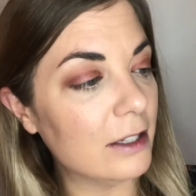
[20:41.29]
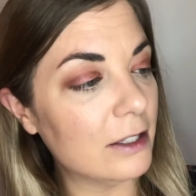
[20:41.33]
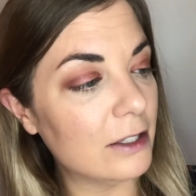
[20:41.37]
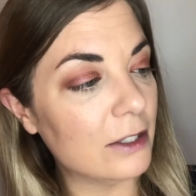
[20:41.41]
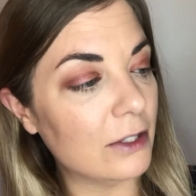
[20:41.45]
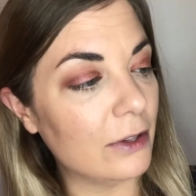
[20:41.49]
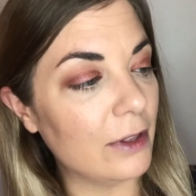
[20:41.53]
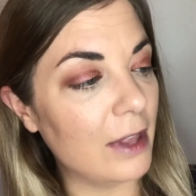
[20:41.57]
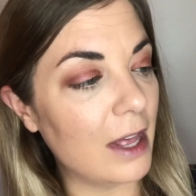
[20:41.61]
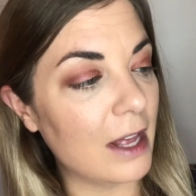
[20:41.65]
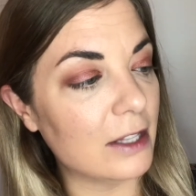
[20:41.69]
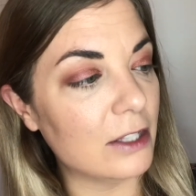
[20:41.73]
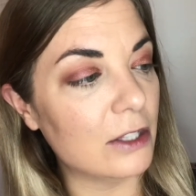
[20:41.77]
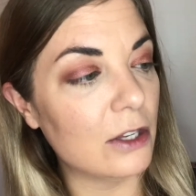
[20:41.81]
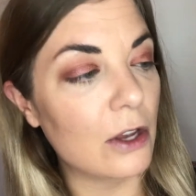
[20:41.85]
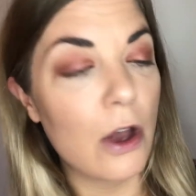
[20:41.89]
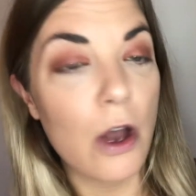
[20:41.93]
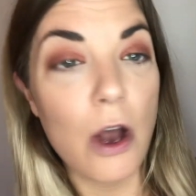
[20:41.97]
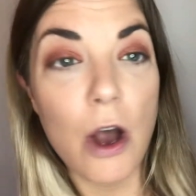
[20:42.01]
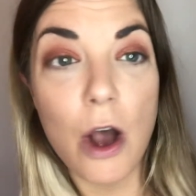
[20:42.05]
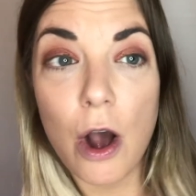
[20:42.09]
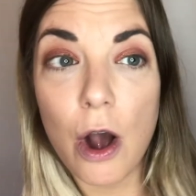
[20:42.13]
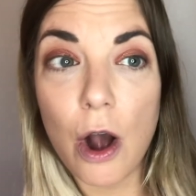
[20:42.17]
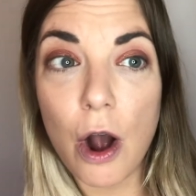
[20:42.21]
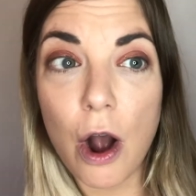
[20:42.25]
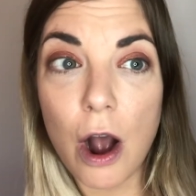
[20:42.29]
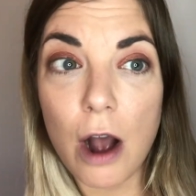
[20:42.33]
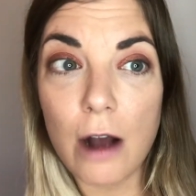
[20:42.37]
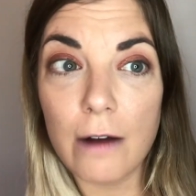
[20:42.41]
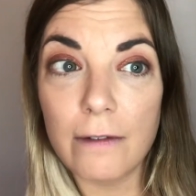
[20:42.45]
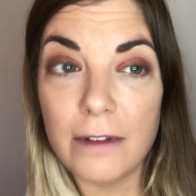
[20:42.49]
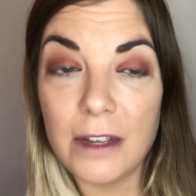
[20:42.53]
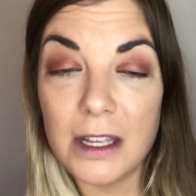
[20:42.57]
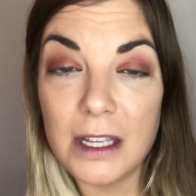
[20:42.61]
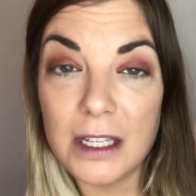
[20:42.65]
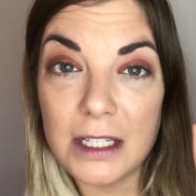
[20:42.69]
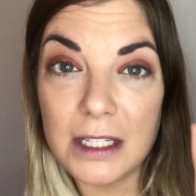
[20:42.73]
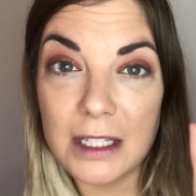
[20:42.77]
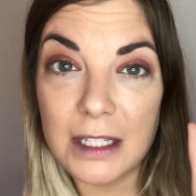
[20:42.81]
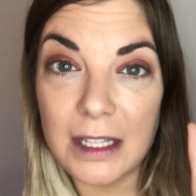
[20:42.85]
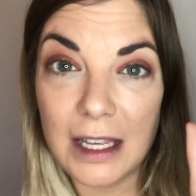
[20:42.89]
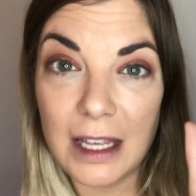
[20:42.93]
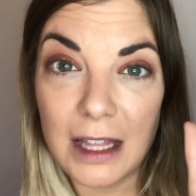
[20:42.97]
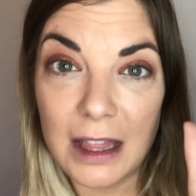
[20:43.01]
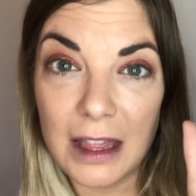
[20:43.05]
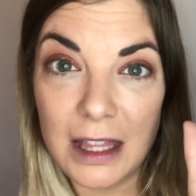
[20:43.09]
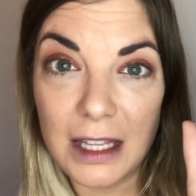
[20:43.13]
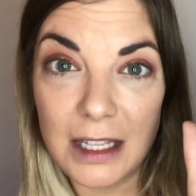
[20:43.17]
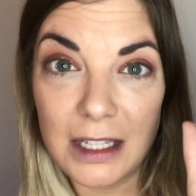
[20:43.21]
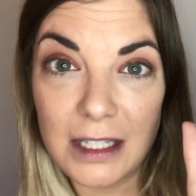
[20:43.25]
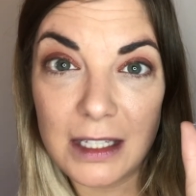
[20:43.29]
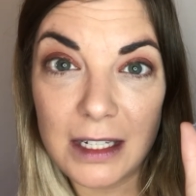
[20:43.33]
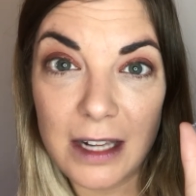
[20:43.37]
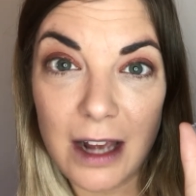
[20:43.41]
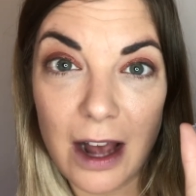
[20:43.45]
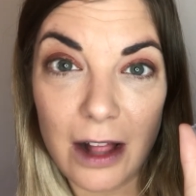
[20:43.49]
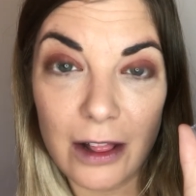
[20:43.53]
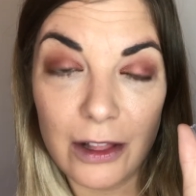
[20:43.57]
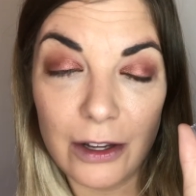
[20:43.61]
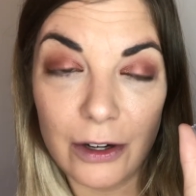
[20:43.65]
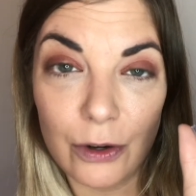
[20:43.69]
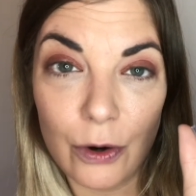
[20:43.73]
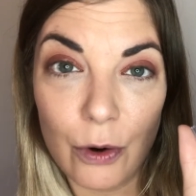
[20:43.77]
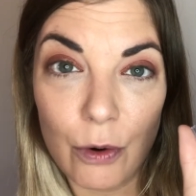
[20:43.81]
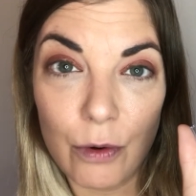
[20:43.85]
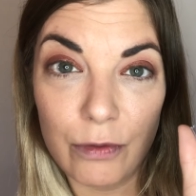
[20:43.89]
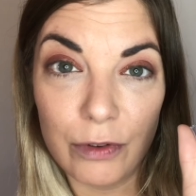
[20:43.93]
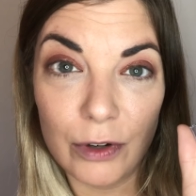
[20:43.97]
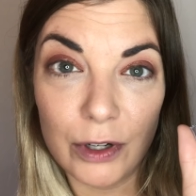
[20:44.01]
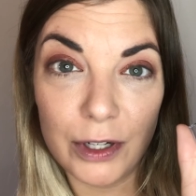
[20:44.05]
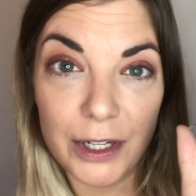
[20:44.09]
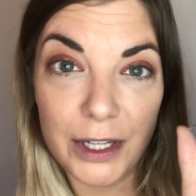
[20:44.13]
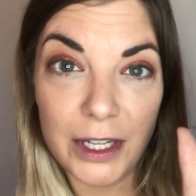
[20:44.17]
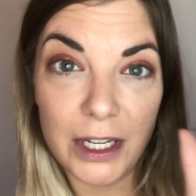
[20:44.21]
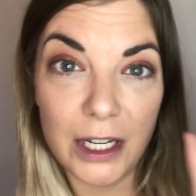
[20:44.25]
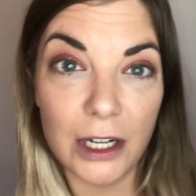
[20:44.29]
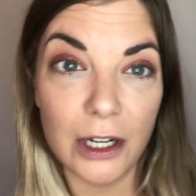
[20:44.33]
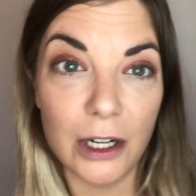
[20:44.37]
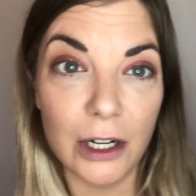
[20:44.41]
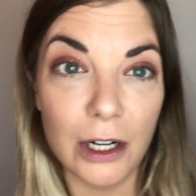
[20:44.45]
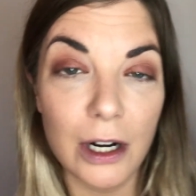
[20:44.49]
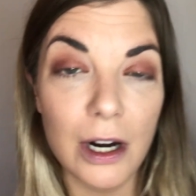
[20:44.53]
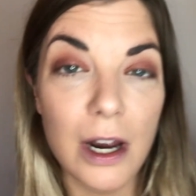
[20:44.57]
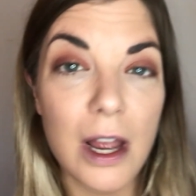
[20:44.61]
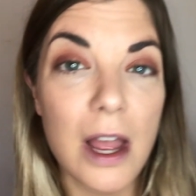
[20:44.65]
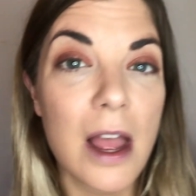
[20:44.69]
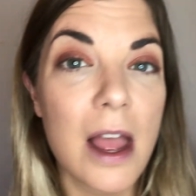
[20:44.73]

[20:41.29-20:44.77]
So that's obviously this color over here,